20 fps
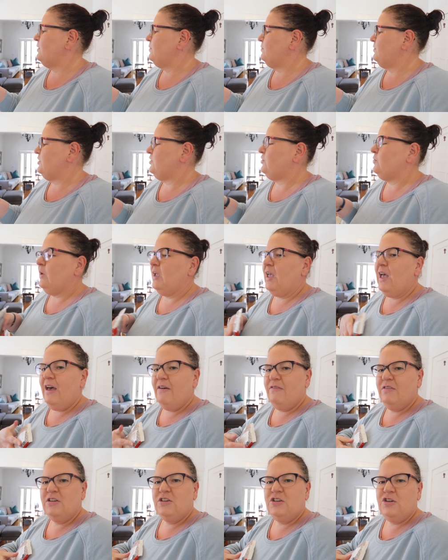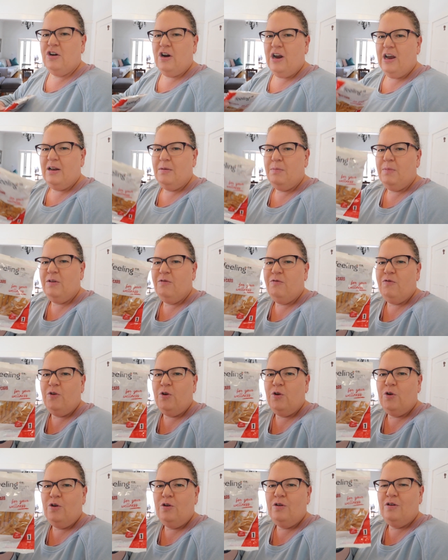one, which we haven't tried
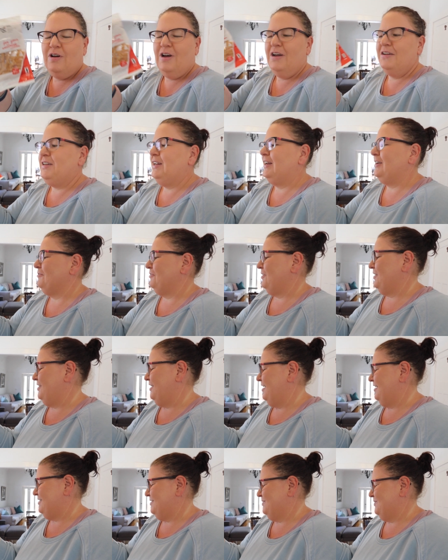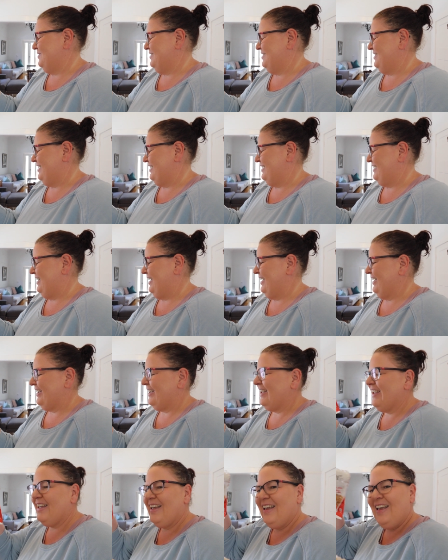before. I didn't realise it was in like
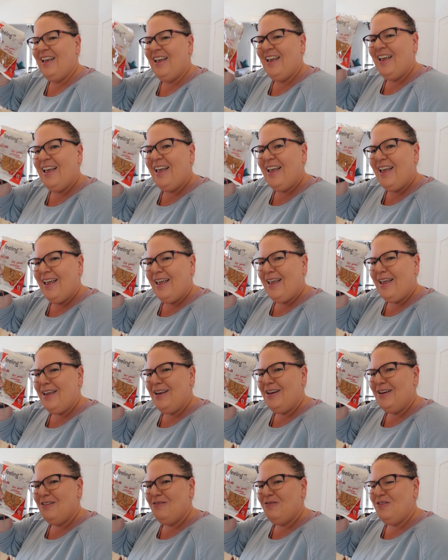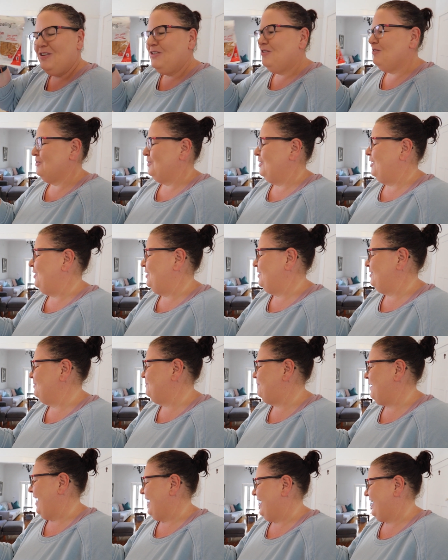individual
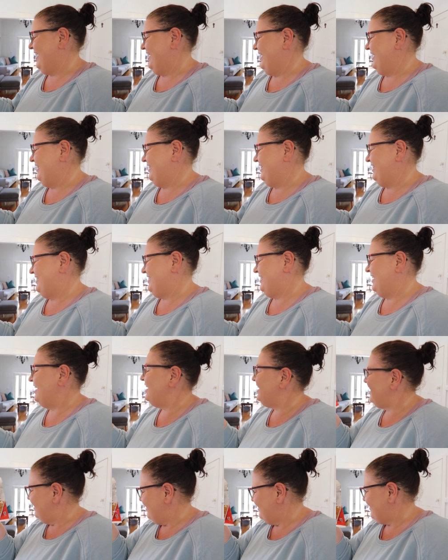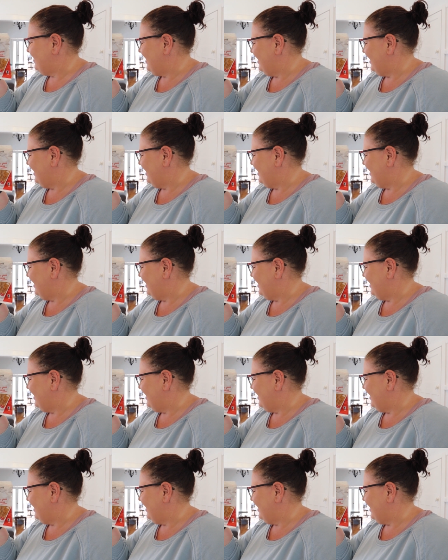packets, but